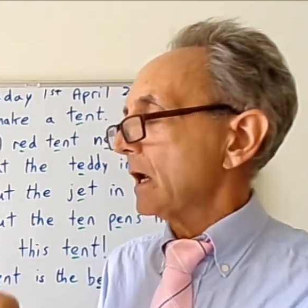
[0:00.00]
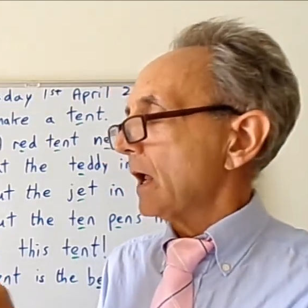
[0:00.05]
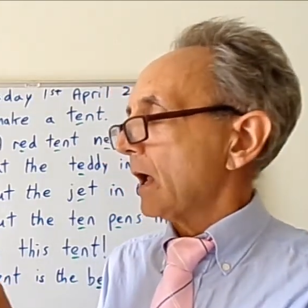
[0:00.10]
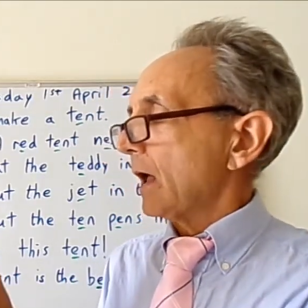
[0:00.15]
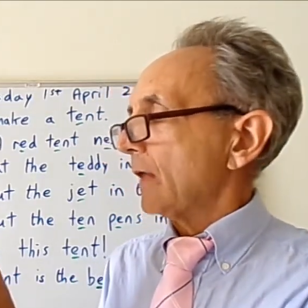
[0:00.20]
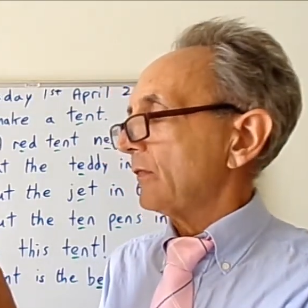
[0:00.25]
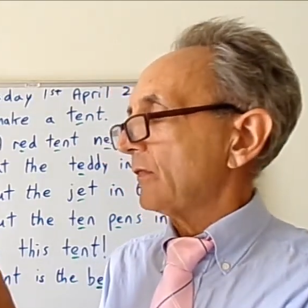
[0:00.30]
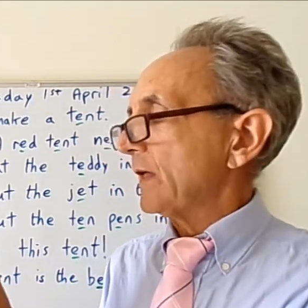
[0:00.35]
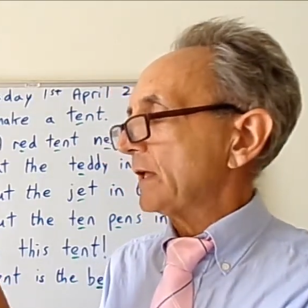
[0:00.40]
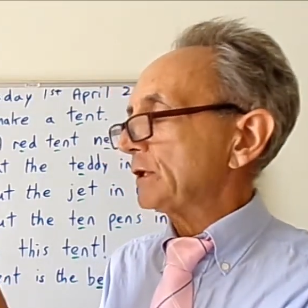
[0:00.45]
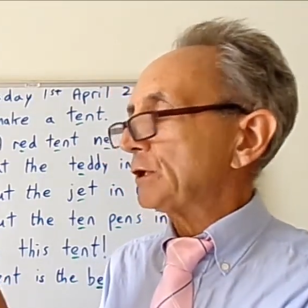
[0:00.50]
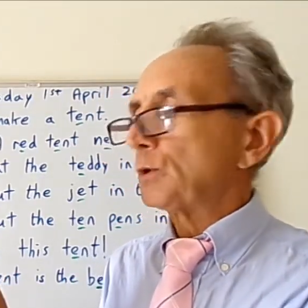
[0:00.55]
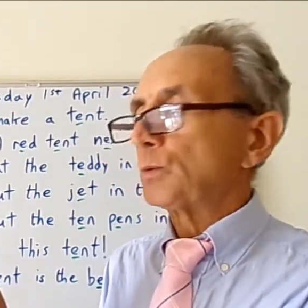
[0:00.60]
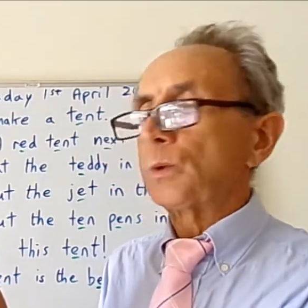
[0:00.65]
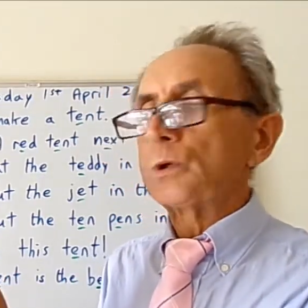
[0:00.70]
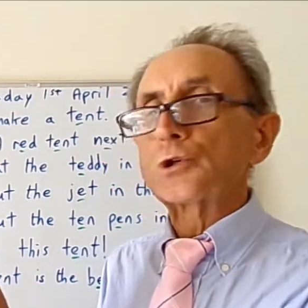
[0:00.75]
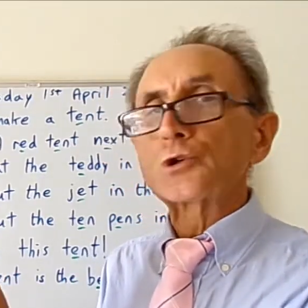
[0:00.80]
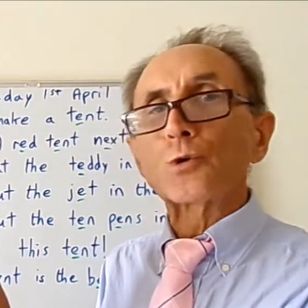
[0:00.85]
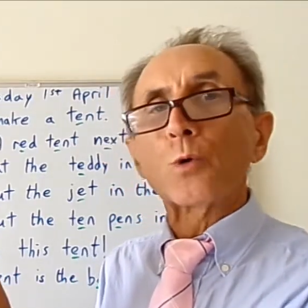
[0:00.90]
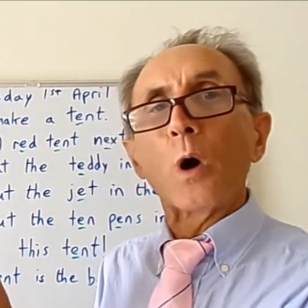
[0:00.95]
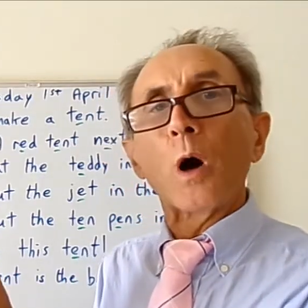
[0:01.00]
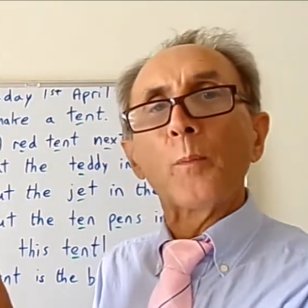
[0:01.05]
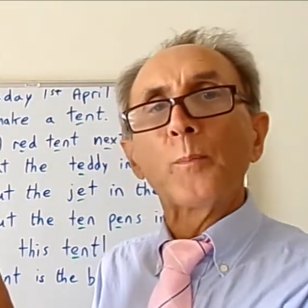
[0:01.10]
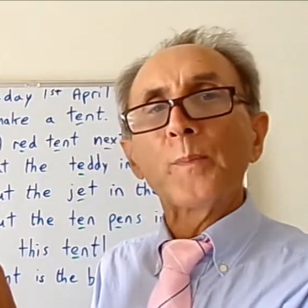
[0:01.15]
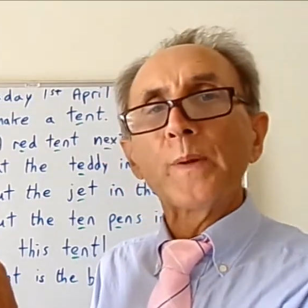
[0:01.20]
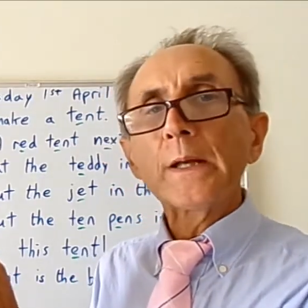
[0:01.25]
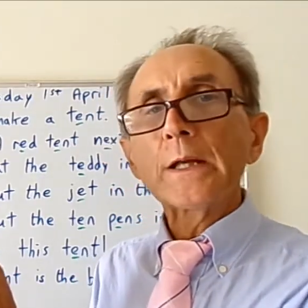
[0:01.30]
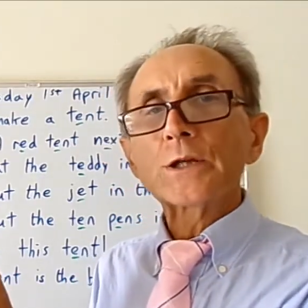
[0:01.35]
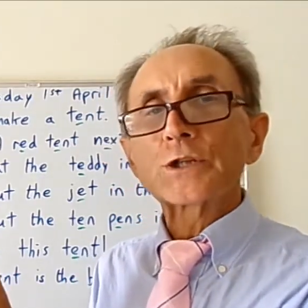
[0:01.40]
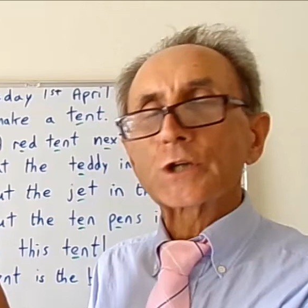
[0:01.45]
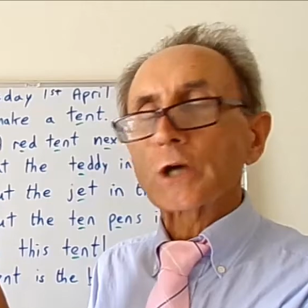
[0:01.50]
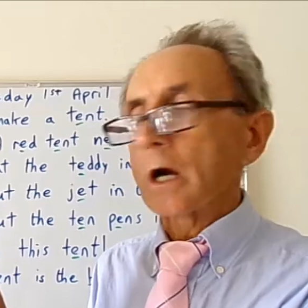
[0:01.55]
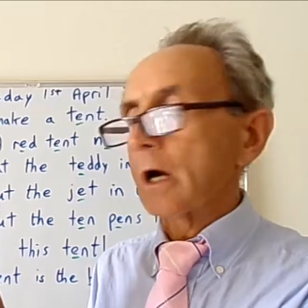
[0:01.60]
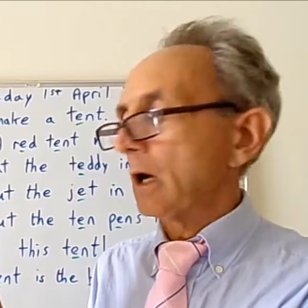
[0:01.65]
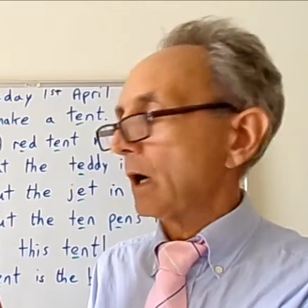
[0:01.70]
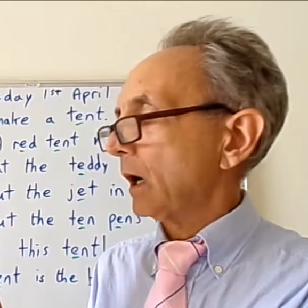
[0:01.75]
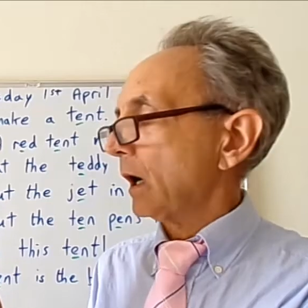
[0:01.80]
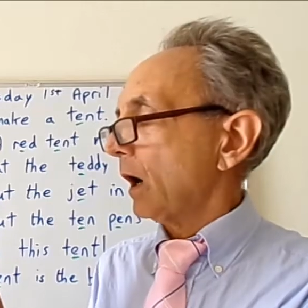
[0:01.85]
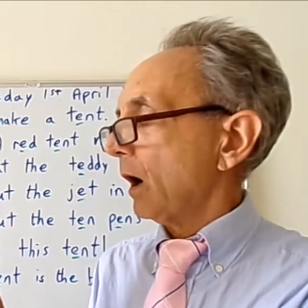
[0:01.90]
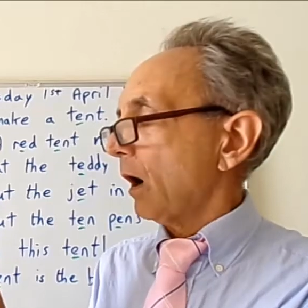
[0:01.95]
and then you would draw a picture
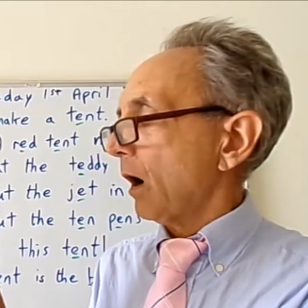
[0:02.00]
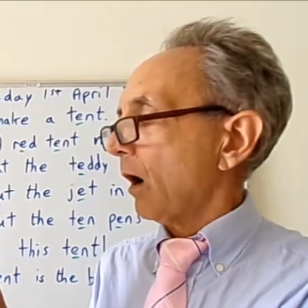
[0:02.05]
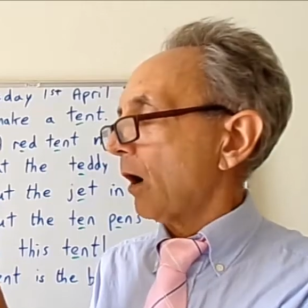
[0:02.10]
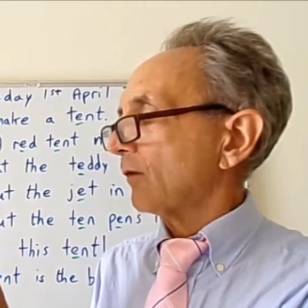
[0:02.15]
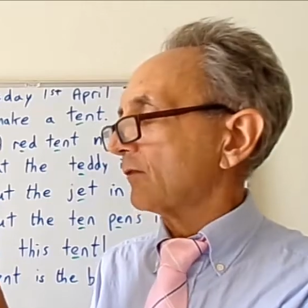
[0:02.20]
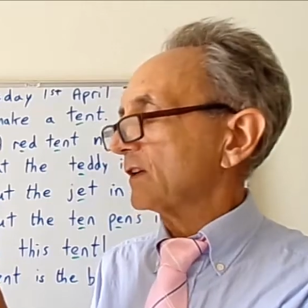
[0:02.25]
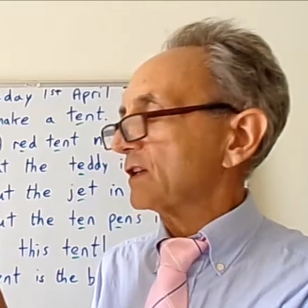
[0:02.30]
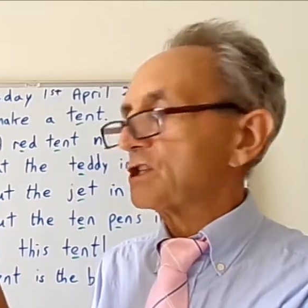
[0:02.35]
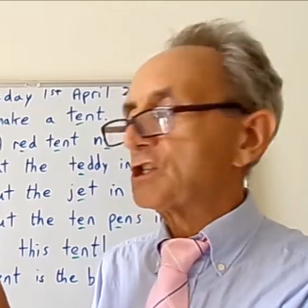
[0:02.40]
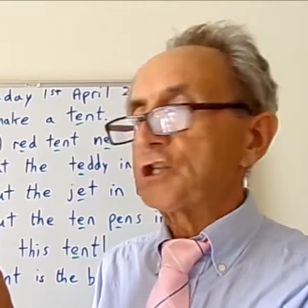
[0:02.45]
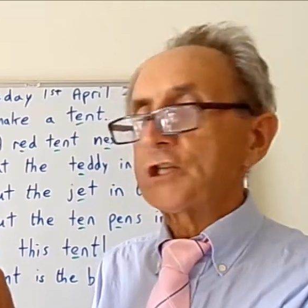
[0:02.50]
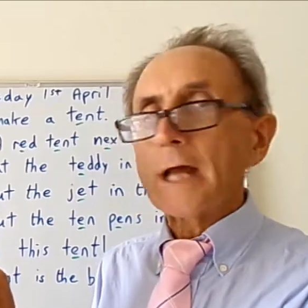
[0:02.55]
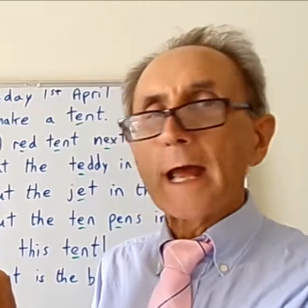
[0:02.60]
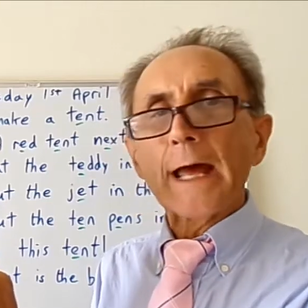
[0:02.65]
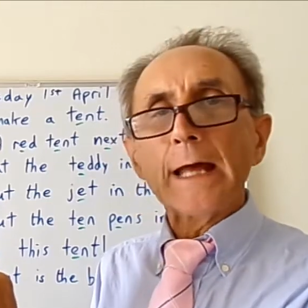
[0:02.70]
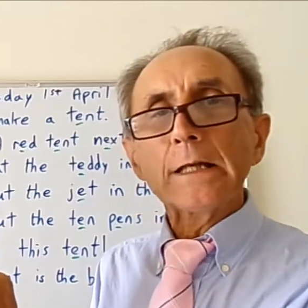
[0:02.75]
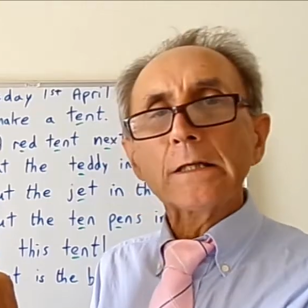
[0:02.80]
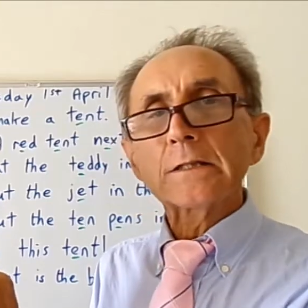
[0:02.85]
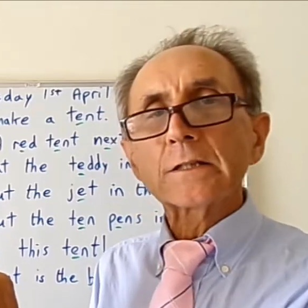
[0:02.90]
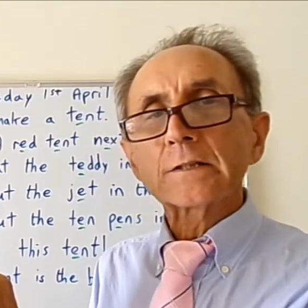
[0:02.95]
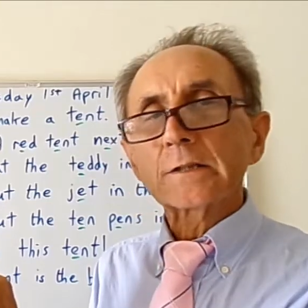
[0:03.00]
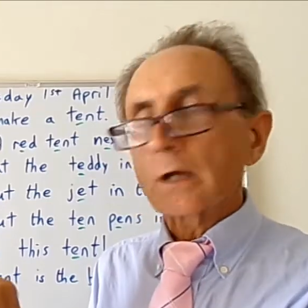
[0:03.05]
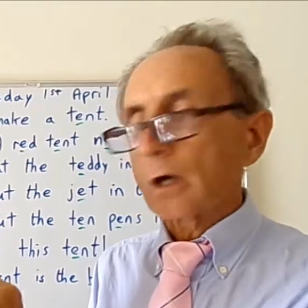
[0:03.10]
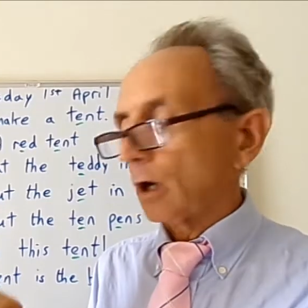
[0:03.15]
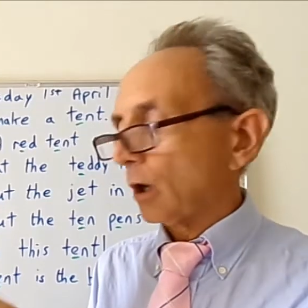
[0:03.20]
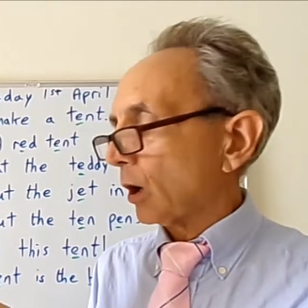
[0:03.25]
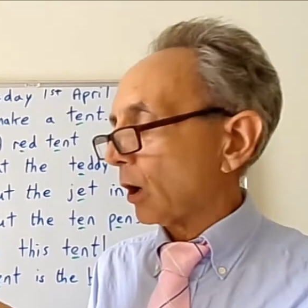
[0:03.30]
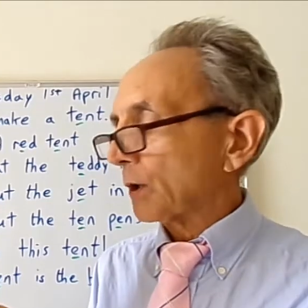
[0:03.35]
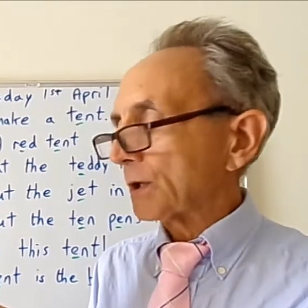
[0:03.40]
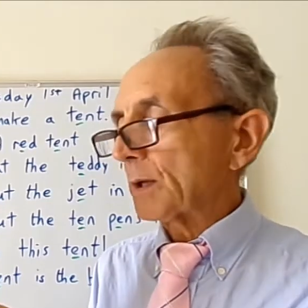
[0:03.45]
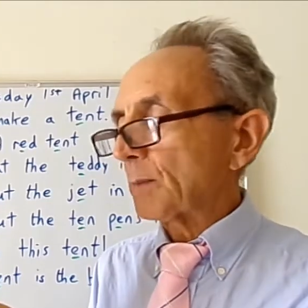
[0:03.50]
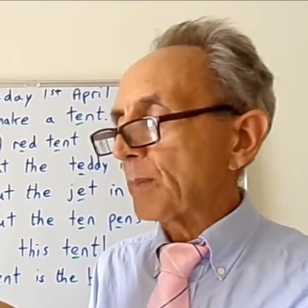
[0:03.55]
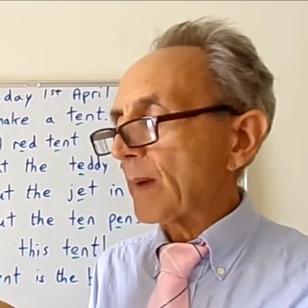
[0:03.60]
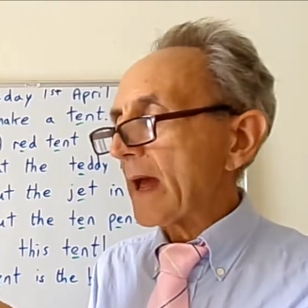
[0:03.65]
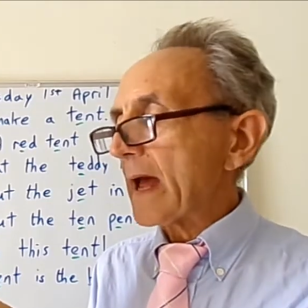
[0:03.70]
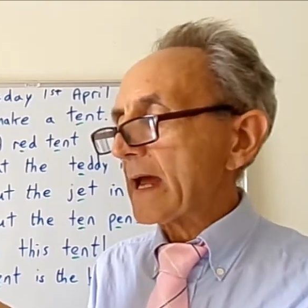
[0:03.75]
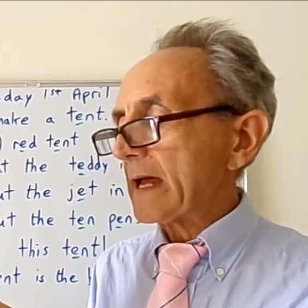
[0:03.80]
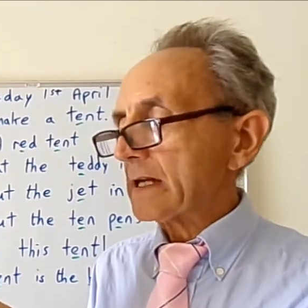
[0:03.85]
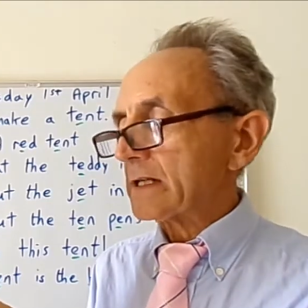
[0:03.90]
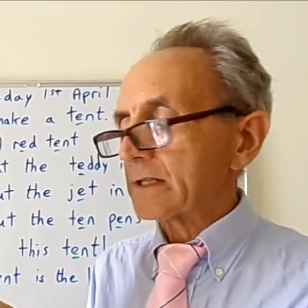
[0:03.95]
of a jet on a
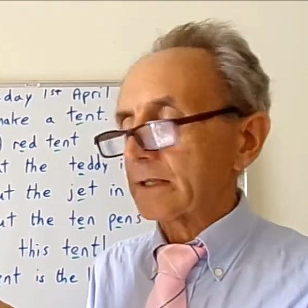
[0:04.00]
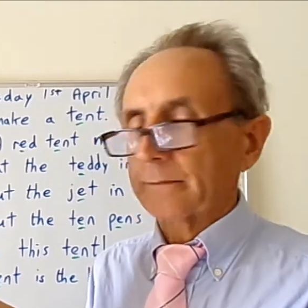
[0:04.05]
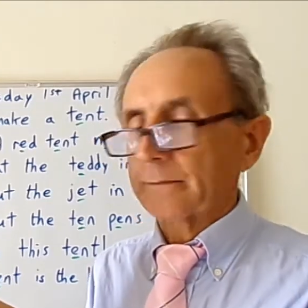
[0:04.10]
bed.